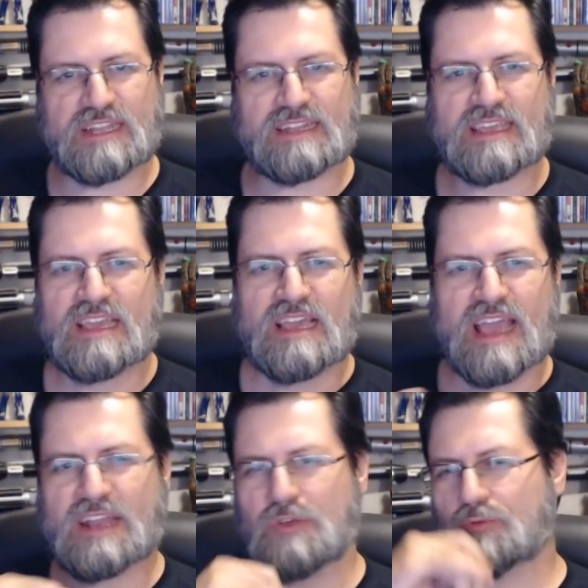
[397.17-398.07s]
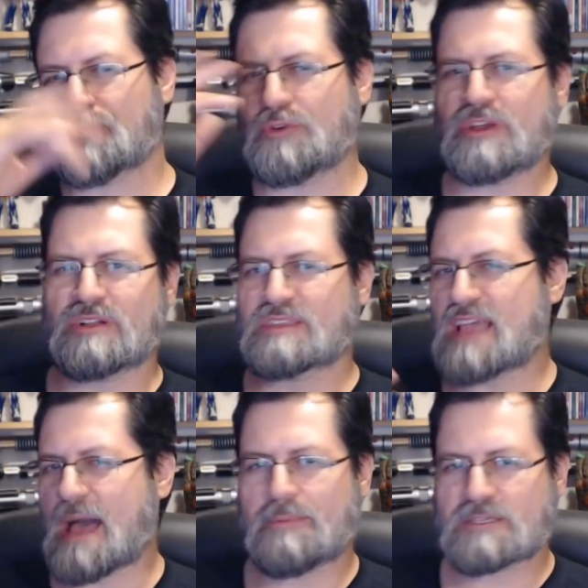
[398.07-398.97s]
any any real
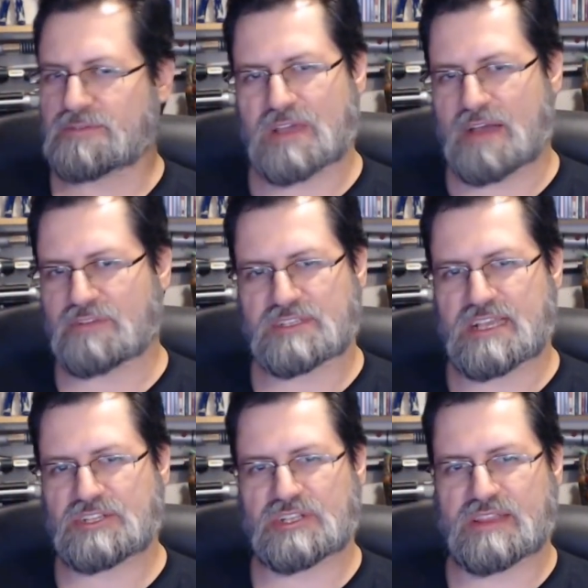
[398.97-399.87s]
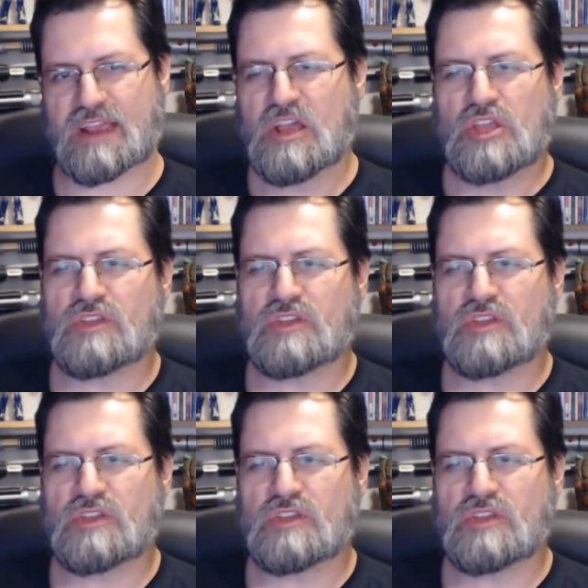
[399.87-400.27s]
topics of conversation there.